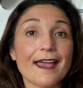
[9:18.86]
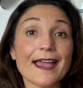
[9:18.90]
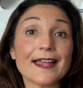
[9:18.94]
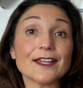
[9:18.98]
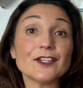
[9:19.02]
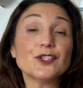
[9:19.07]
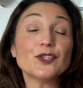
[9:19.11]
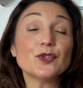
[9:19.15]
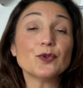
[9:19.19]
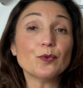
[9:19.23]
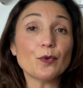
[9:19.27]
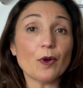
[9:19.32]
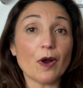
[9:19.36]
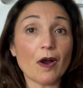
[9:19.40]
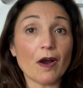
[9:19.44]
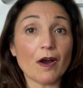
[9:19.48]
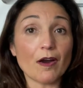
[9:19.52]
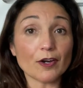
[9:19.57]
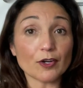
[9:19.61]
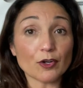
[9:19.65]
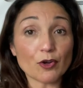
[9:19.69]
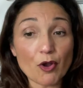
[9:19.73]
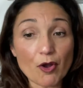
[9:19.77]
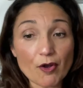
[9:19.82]
and you
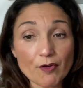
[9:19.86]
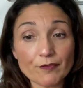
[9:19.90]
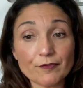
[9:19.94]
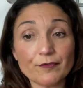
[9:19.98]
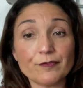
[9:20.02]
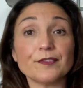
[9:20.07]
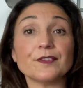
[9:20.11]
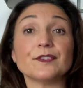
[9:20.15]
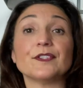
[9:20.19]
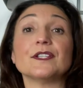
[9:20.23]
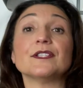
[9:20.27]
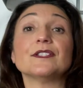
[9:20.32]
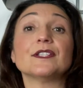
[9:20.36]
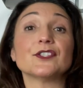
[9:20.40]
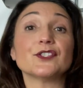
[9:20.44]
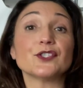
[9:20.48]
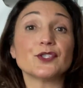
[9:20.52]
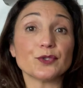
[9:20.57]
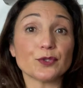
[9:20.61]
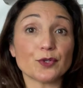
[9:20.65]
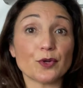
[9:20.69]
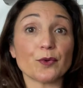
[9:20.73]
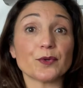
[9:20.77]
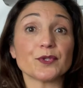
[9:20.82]
are confident
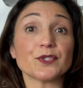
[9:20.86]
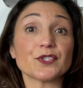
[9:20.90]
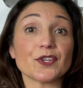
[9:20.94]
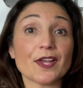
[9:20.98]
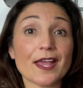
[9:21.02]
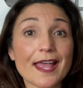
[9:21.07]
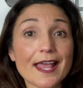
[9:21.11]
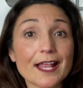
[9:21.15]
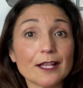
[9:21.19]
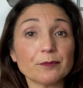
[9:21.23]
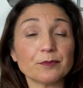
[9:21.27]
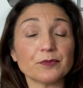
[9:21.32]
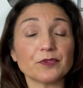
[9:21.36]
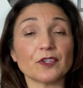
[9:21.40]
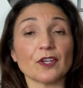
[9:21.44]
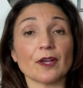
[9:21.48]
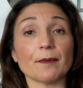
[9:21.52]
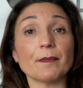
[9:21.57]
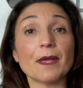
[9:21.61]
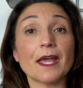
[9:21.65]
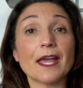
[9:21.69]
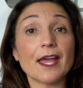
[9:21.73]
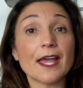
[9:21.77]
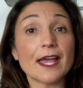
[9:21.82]
that you're going to help
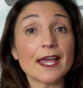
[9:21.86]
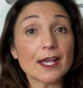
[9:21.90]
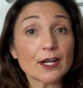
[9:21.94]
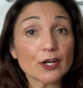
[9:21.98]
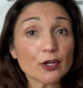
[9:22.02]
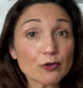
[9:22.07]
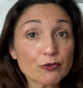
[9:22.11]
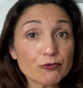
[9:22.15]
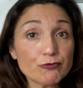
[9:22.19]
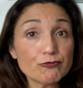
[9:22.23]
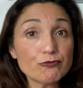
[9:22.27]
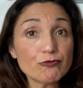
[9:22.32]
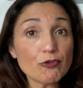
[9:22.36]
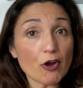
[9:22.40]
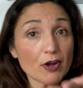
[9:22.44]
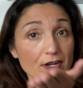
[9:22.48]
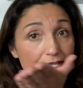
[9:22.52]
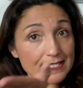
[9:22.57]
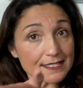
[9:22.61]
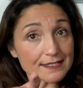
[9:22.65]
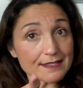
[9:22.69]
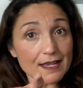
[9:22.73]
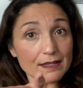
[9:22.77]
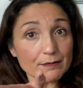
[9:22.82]
them
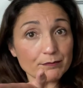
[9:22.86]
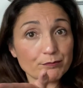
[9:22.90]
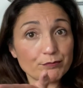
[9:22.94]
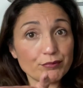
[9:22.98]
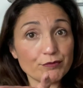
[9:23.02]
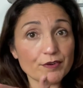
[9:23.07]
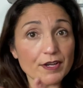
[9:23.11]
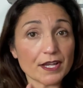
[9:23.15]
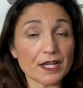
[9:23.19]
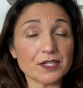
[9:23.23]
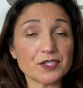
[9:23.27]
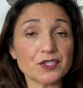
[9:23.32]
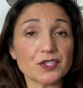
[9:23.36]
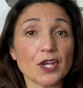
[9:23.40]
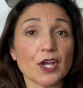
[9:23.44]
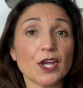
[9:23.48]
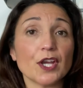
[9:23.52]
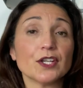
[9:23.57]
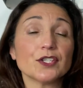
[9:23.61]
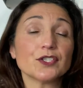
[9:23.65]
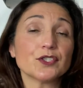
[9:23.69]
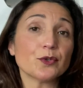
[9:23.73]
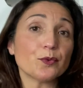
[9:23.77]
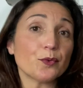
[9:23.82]
cross that bridge
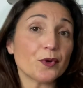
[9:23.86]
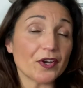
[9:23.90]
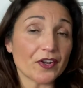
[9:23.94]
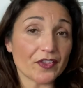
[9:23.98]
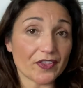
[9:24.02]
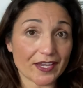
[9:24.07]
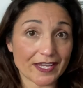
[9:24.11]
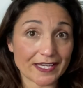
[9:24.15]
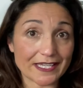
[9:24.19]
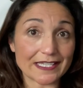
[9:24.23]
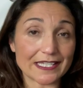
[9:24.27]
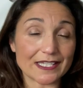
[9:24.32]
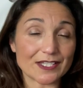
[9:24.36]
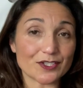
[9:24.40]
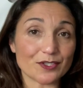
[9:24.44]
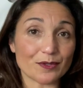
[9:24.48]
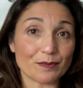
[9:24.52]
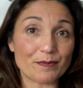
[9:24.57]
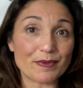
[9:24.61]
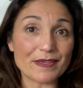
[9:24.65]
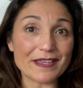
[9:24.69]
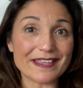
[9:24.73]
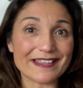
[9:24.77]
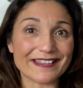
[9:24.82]
to where they need
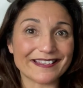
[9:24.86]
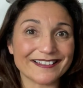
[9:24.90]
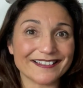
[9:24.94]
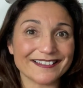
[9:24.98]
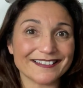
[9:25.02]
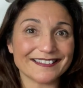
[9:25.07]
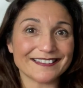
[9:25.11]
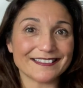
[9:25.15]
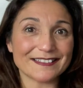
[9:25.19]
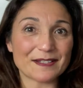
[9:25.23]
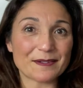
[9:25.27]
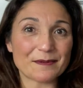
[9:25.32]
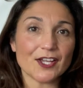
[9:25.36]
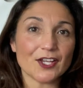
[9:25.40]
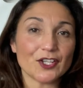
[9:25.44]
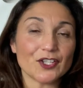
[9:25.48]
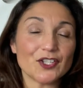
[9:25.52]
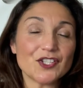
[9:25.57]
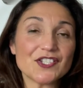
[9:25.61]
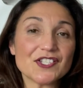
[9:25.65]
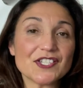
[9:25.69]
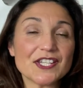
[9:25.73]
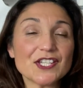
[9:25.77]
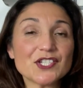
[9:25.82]
to be.
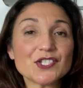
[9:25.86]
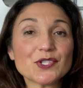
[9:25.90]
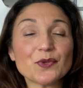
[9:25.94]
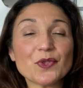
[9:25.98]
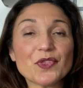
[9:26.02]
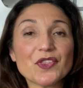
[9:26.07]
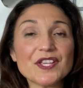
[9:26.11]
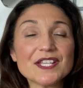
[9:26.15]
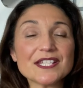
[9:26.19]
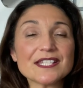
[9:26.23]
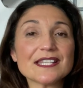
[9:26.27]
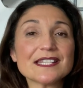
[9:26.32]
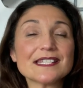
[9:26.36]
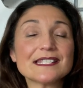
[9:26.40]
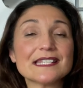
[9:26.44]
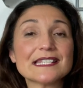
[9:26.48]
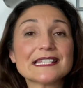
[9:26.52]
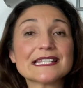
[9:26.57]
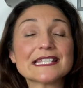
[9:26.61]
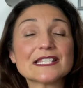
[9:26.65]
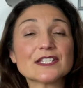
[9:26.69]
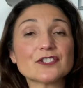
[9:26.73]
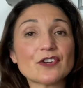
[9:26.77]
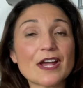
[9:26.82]
You see, so this is
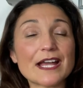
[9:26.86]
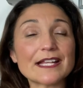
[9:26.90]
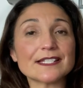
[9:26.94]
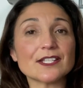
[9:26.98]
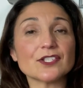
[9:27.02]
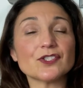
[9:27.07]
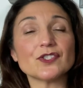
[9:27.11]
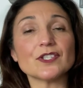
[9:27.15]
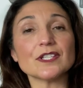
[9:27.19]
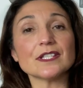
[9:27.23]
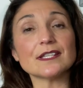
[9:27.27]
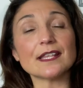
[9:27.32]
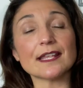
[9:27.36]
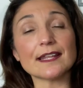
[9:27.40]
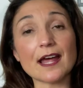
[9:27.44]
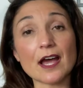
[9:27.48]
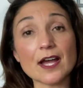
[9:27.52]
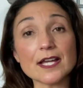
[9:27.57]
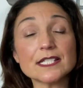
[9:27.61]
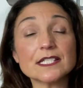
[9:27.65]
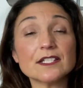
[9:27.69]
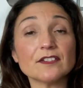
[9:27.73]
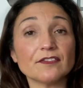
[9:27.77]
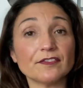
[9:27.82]
the strategy that
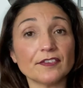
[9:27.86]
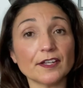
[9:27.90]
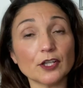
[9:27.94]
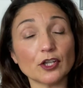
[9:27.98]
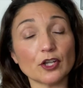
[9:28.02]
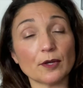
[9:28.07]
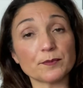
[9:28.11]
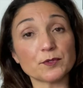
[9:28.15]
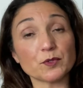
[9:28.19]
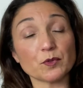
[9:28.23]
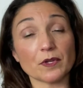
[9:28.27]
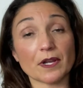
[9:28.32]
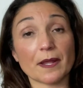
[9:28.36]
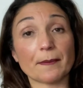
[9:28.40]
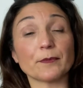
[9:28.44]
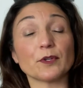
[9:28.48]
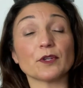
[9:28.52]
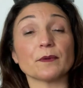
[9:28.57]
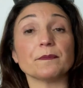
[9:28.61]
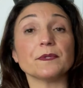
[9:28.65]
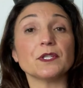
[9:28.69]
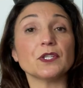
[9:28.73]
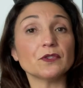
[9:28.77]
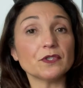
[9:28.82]
I developed when I'm
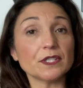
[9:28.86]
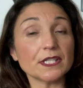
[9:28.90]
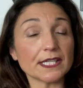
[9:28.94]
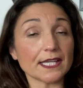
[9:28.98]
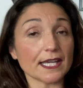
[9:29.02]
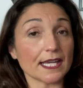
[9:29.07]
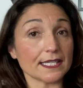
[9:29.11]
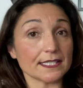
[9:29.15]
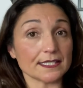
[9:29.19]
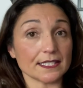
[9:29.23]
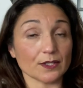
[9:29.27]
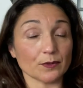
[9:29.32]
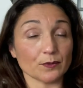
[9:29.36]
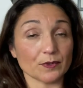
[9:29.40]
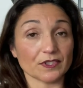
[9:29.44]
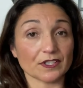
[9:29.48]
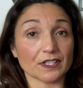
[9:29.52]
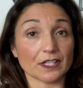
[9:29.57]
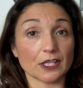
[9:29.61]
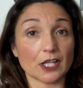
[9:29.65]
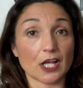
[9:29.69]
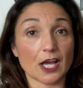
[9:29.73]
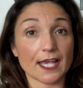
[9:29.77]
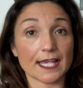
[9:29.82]
communicating
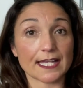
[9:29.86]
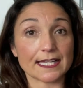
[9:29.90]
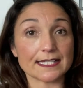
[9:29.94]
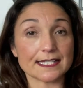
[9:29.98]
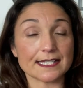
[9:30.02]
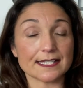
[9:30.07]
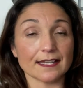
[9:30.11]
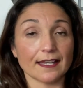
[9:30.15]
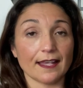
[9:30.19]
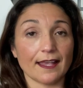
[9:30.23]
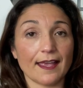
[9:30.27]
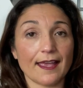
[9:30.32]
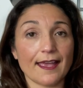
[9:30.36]
with clients.